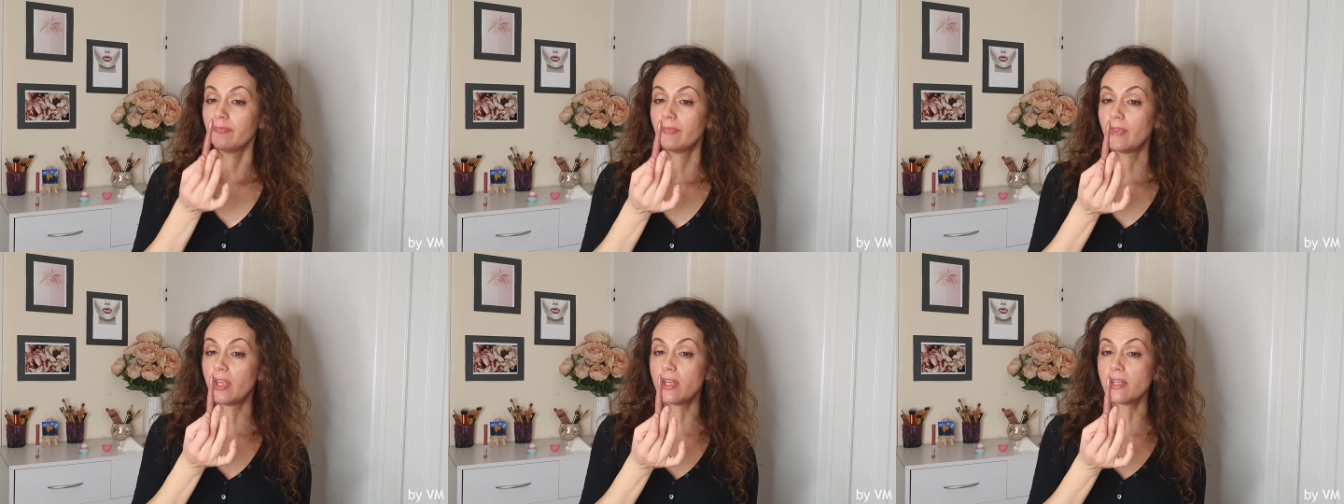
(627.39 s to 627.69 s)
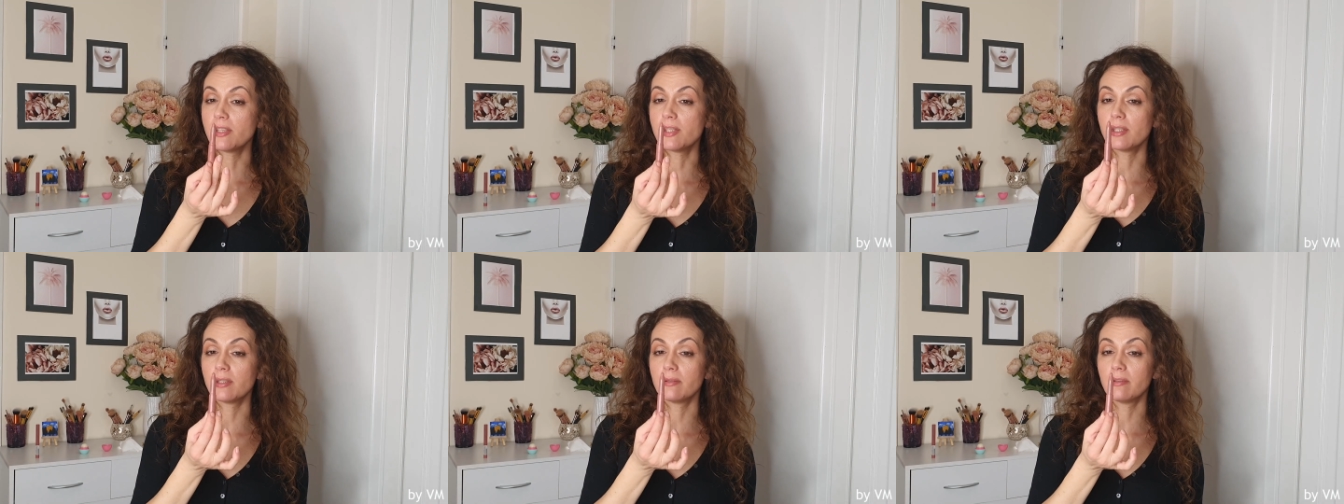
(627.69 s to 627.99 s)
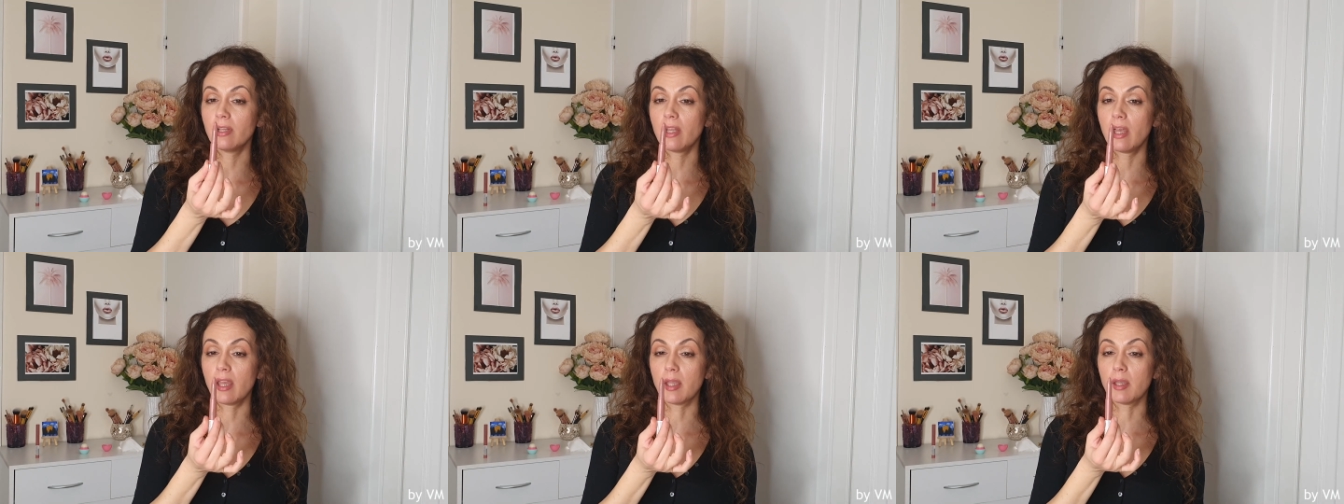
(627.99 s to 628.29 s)
it is
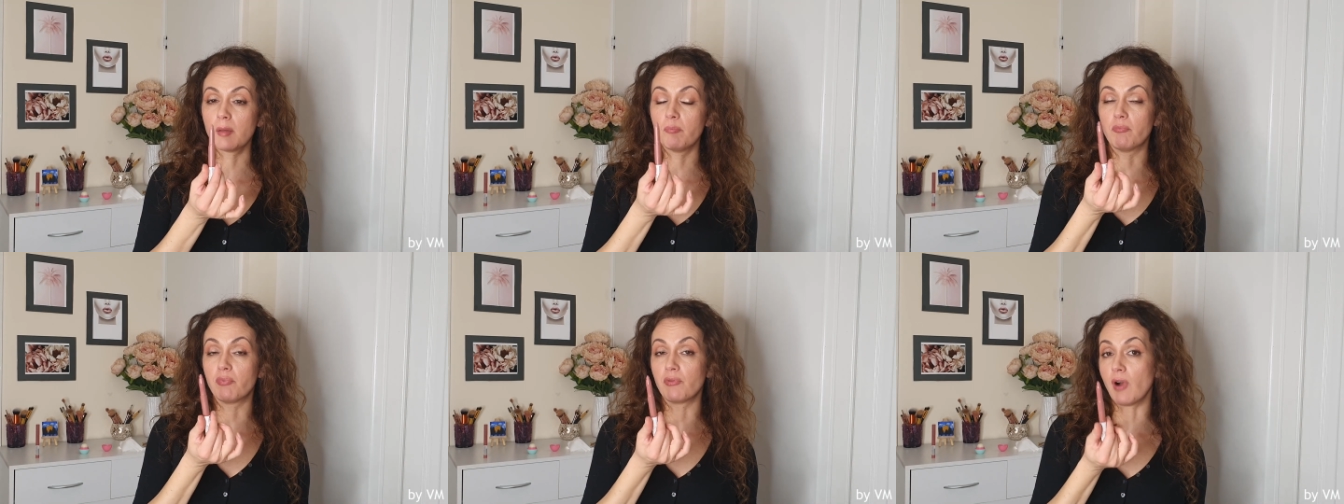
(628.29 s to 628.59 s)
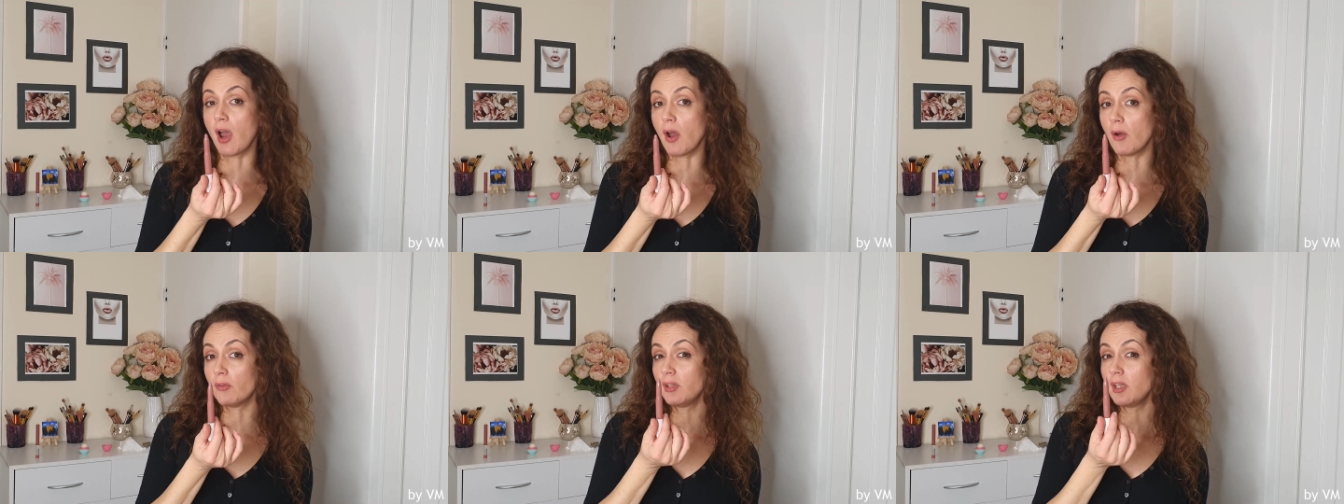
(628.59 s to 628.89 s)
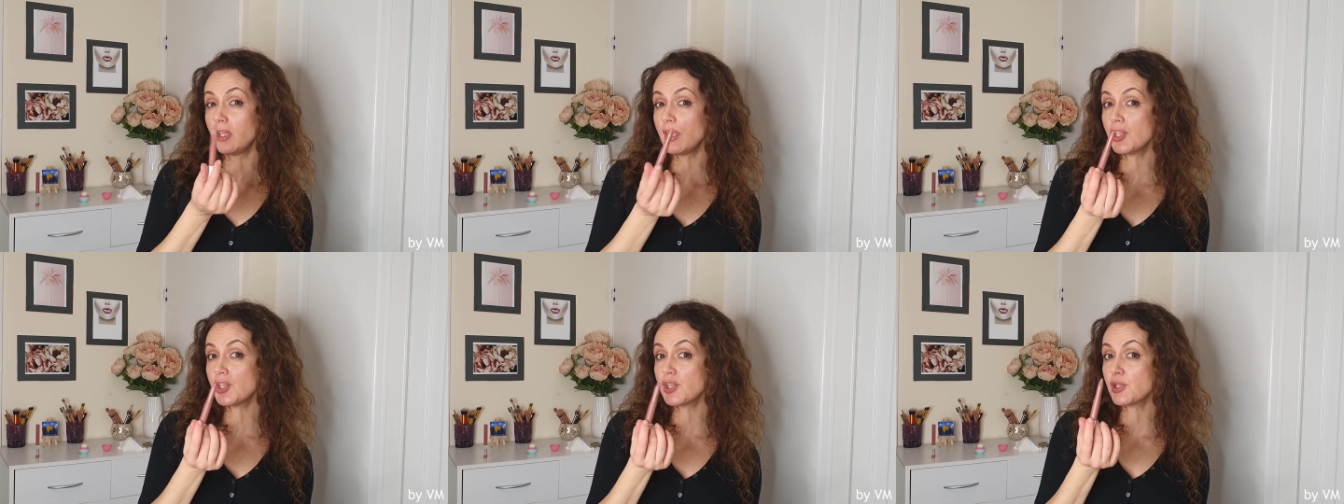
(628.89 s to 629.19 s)
like
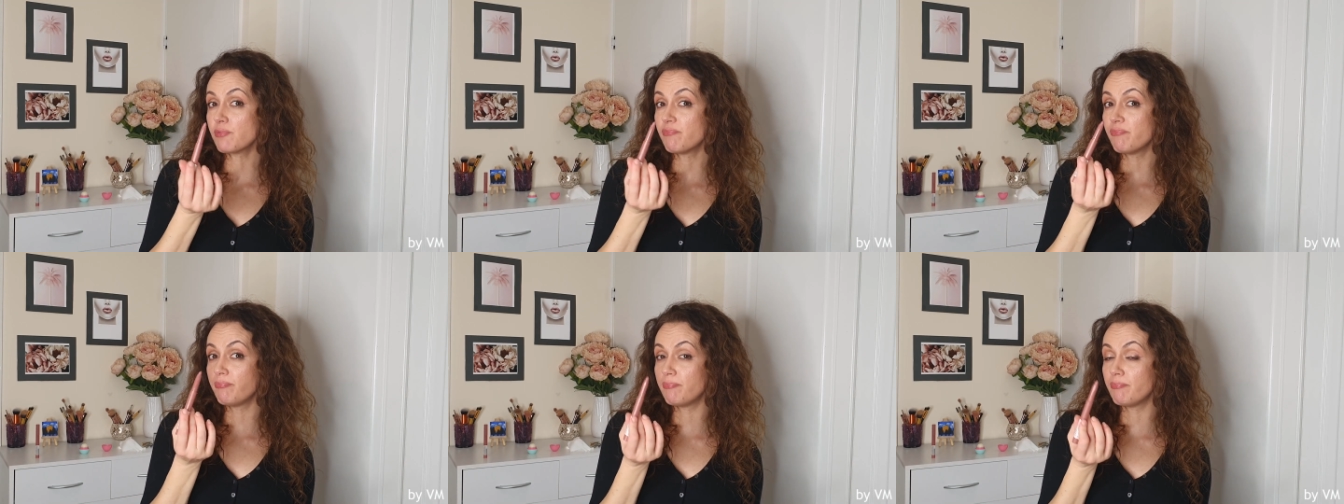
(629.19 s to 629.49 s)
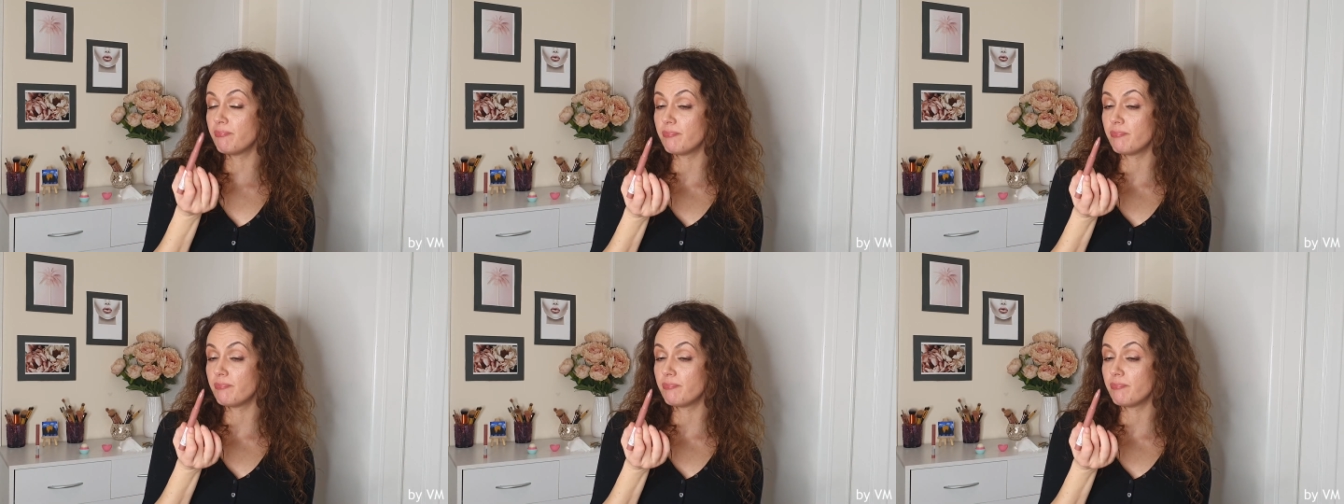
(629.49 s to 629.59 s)
brownish